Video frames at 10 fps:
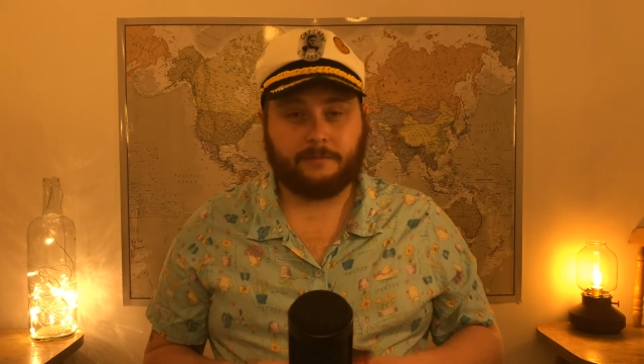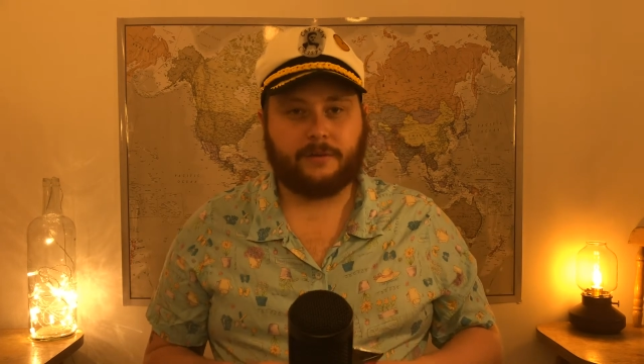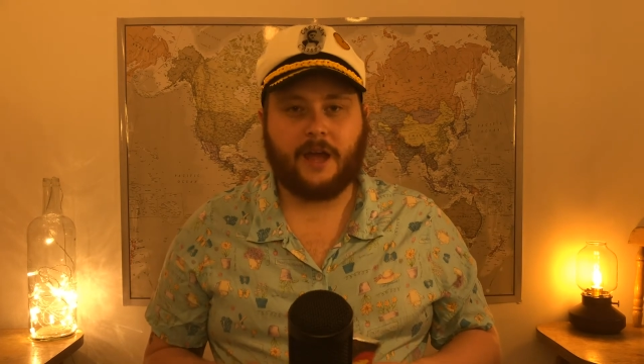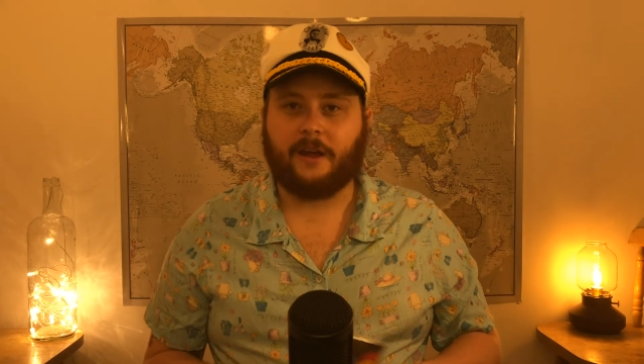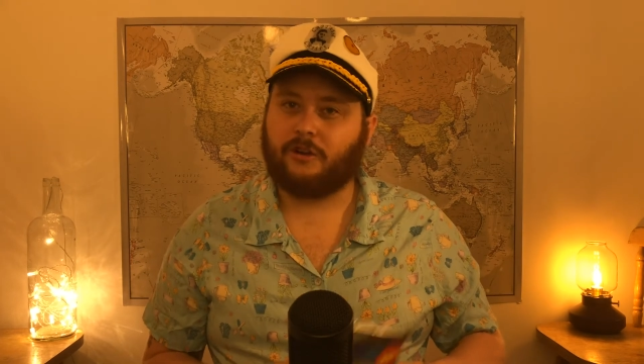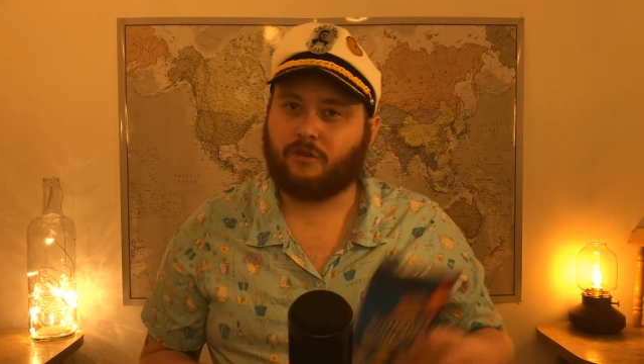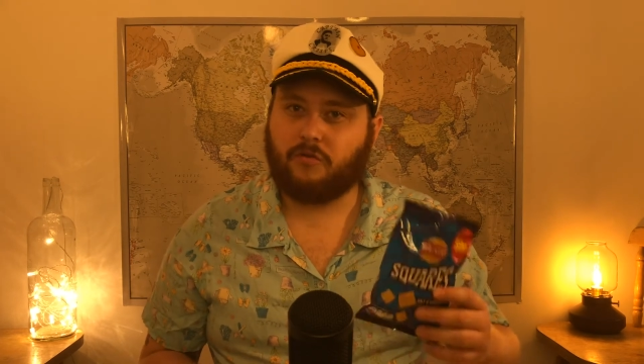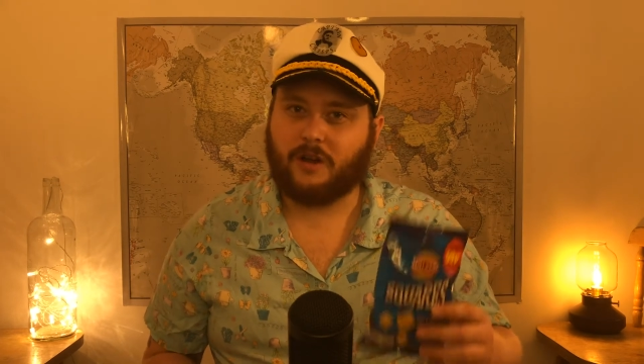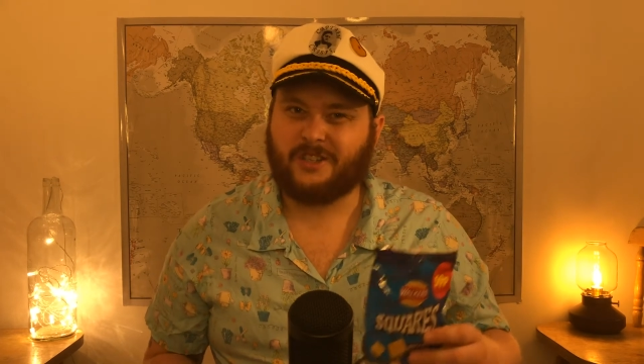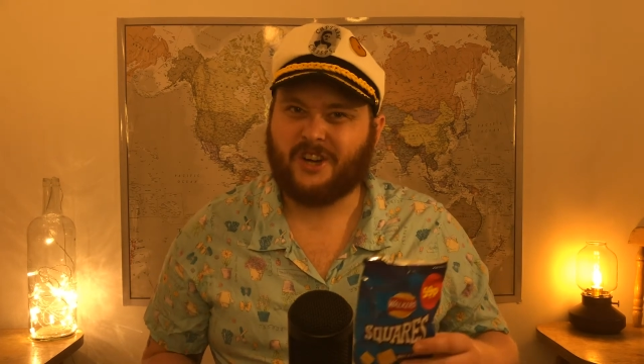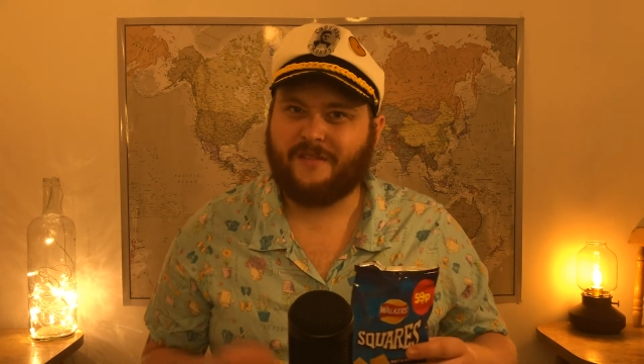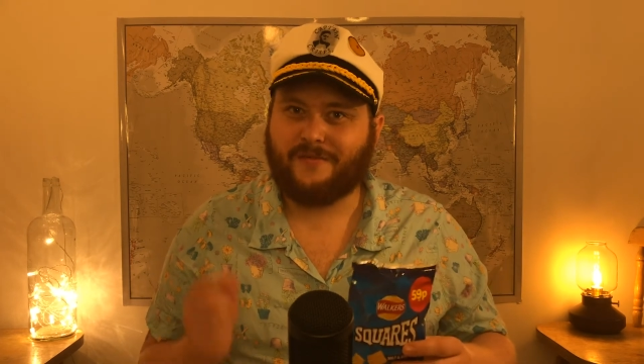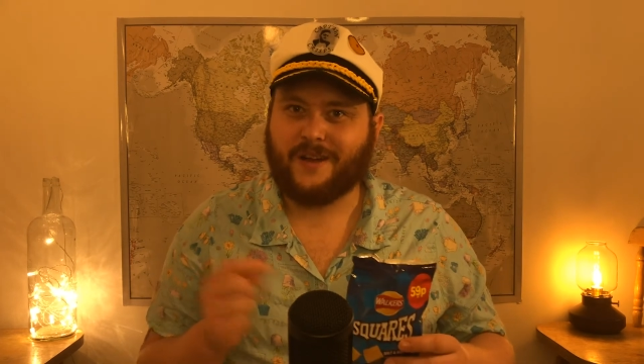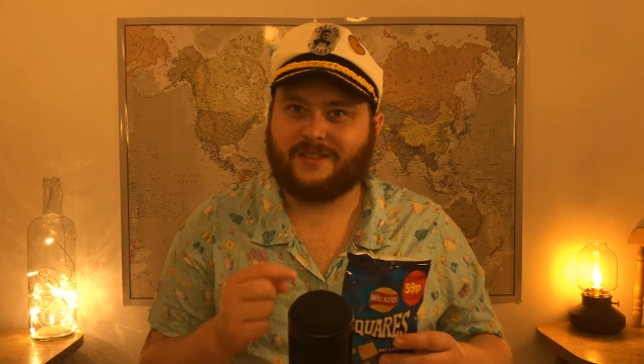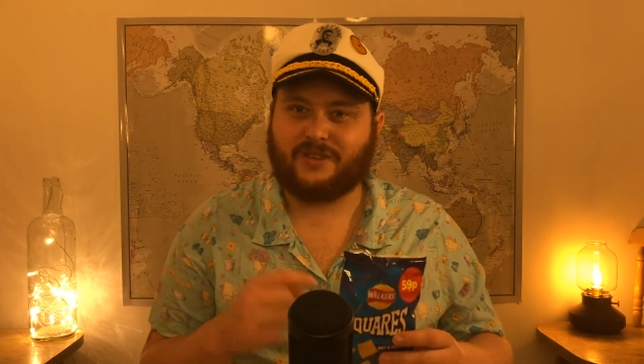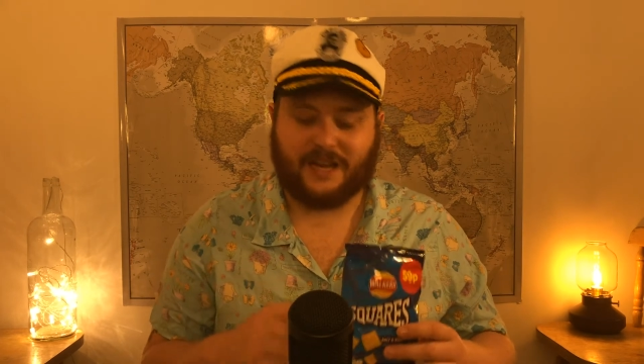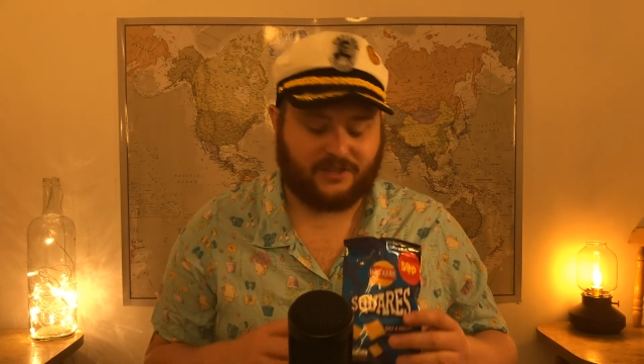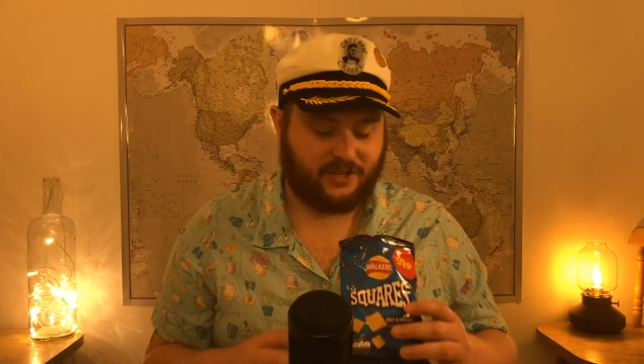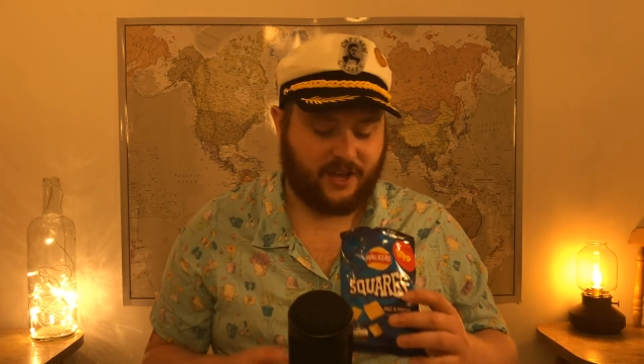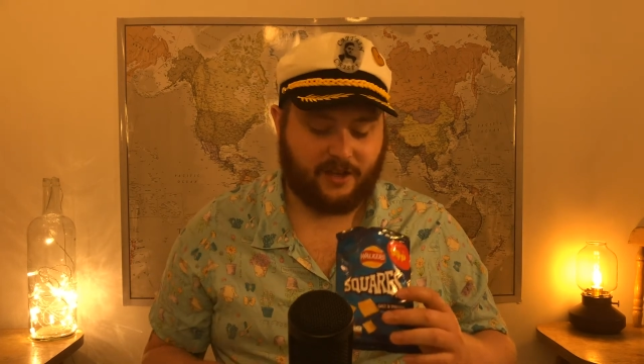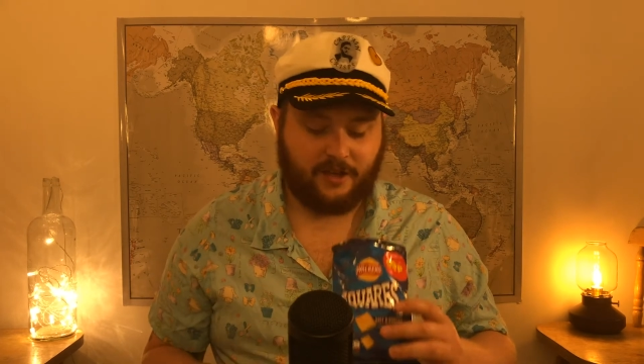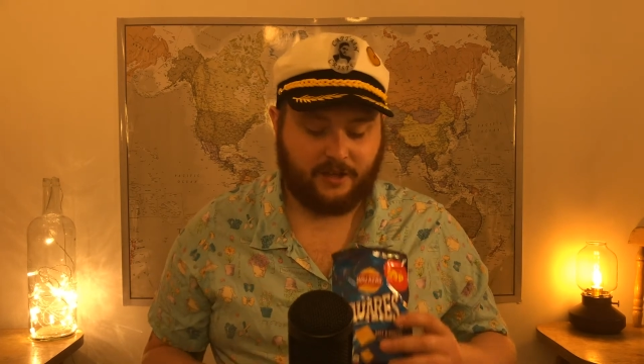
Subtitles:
But yeah, crunch, fantastic.